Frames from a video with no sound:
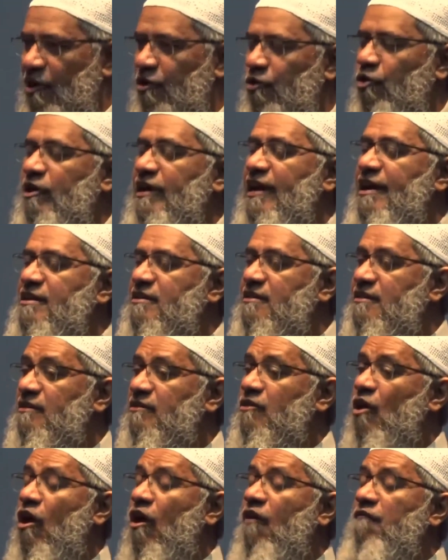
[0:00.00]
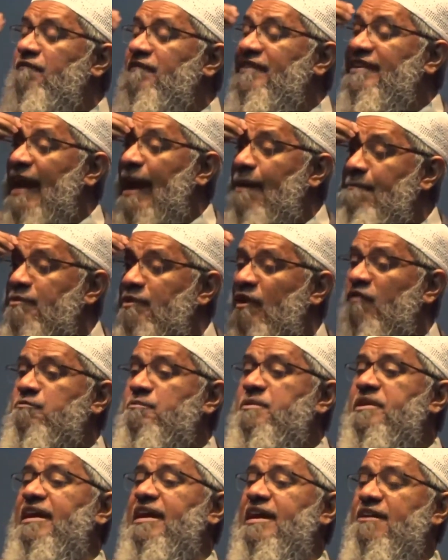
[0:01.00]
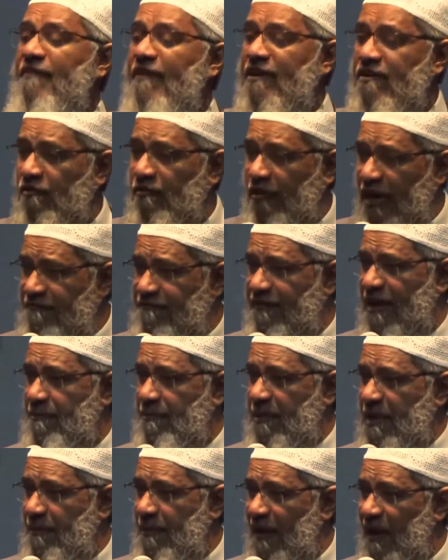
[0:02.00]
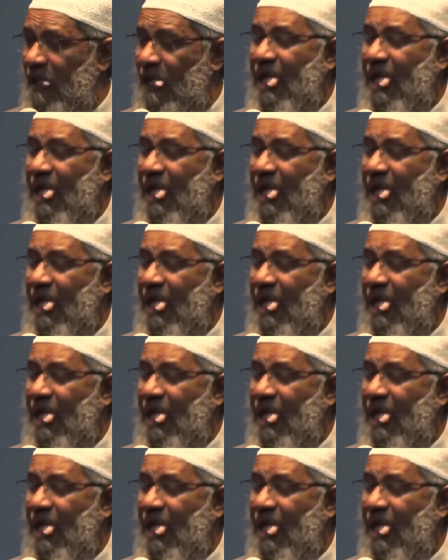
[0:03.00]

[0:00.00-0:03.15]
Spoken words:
couldn't have dreamt of speaking in front of 25 people.